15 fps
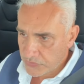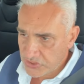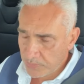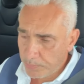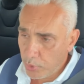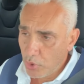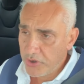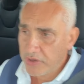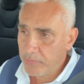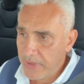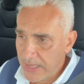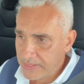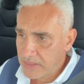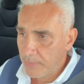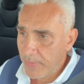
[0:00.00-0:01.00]
supporting
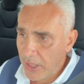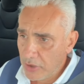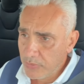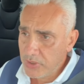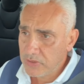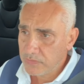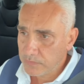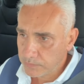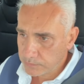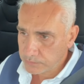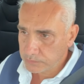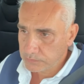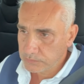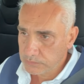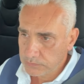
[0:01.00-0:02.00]
me at the moment,
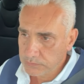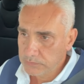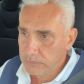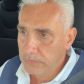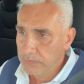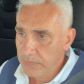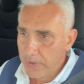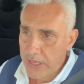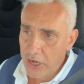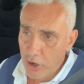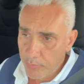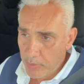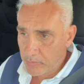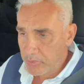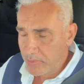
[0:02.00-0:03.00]
and
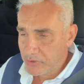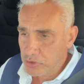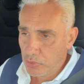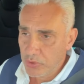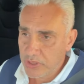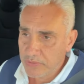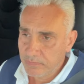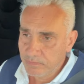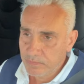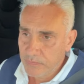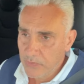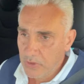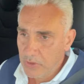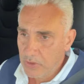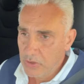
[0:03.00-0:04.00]
I'll probably be doing
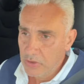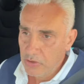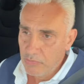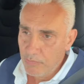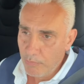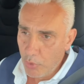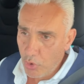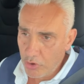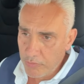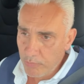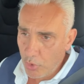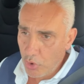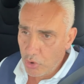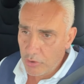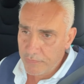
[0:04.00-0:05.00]
more
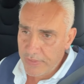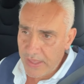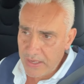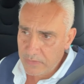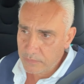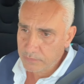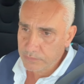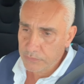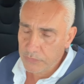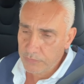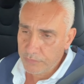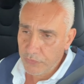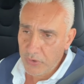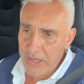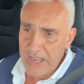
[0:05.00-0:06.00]
and more of that
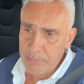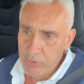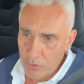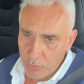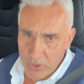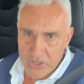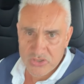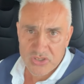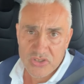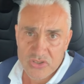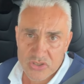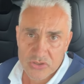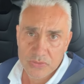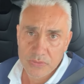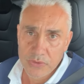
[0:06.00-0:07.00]
for a couple of
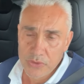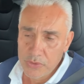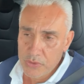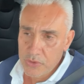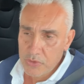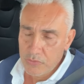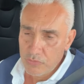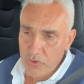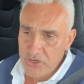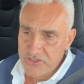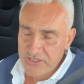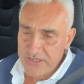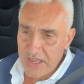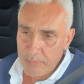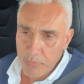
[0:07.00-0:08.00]
reasons.
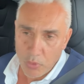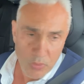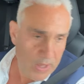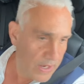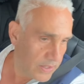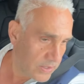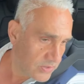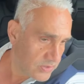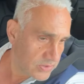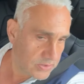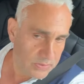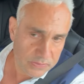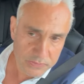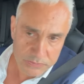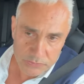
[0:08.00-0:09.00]
Reason number one
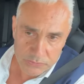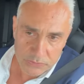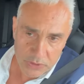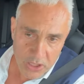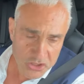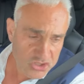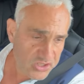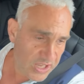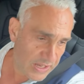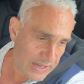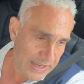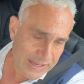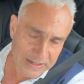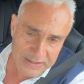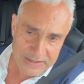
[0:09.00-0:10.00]
is I just
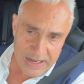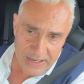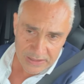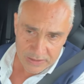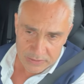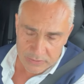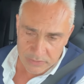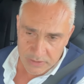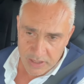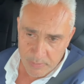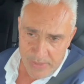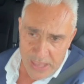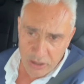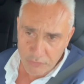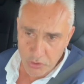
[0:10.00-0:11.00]
get inundated. The
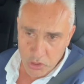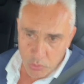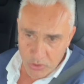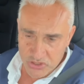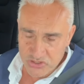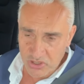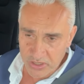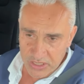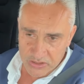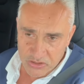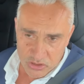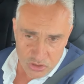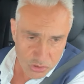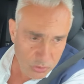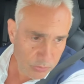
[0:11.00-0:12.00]
amount of requests I
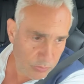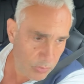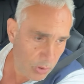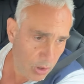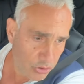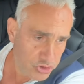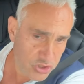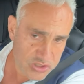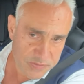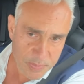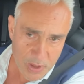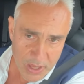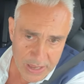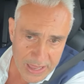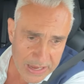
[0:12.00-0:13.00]
get to do auctions
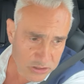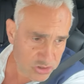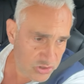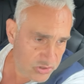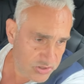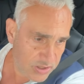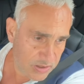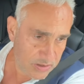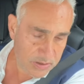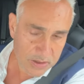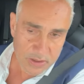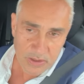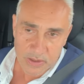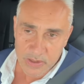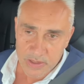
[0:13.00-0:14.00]
by agents and
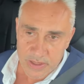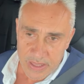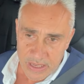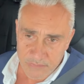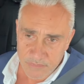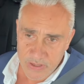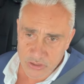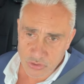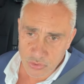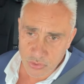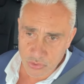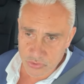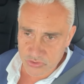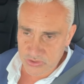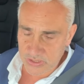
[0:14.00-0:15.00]

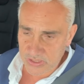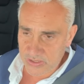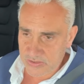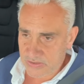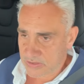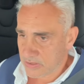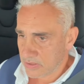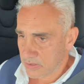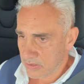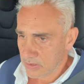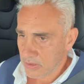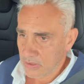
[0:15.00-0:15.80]
vendors is